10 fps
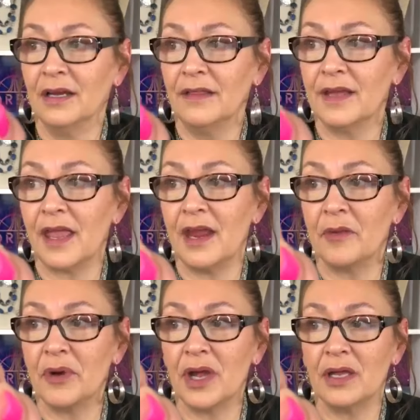The
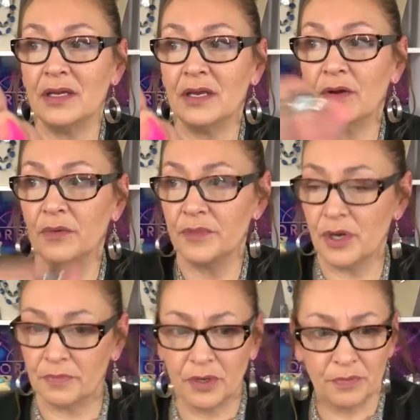camera, oh,
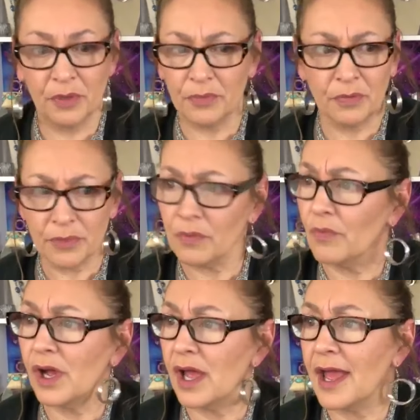no, no, no, no, no,
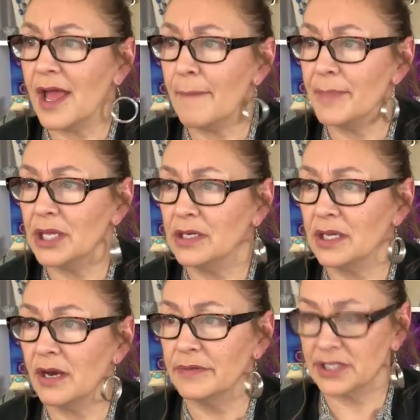what happened?
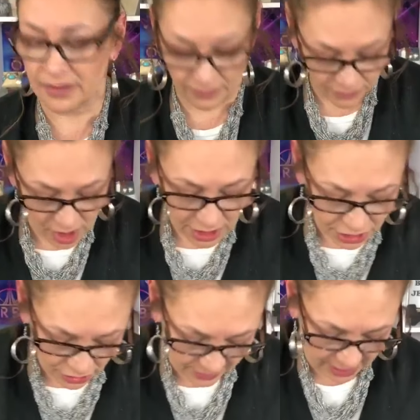Yeah, I was on the wrong
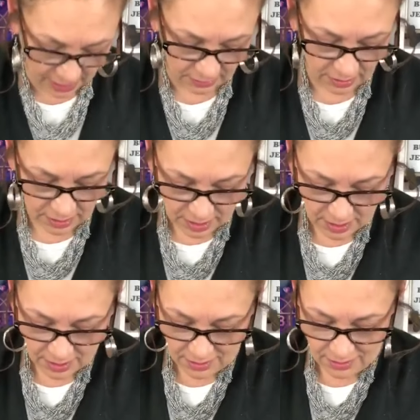screen.
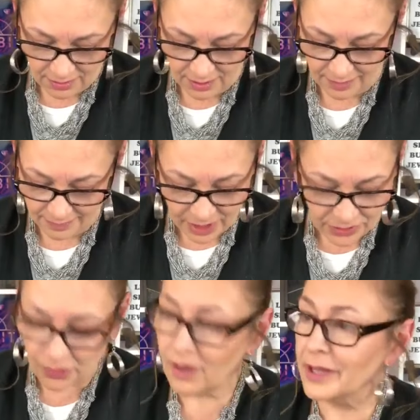I meant,
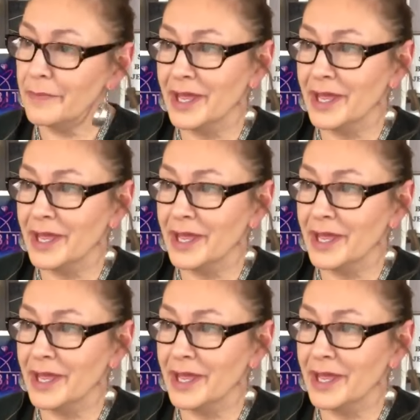totally